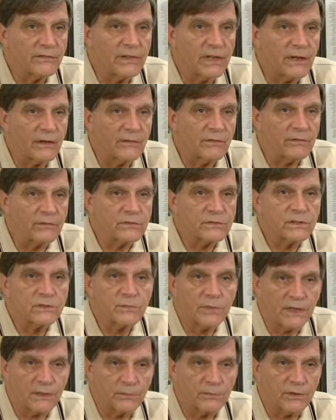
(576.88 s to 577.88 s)
of those
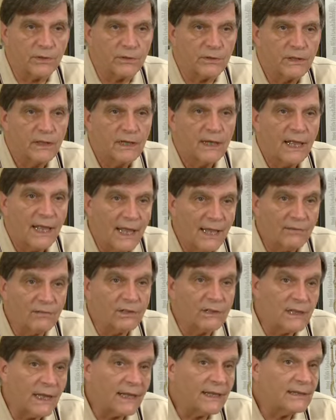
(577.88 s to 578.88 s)
people have a
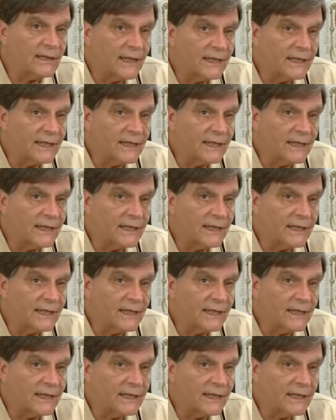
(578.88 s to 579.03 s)
leg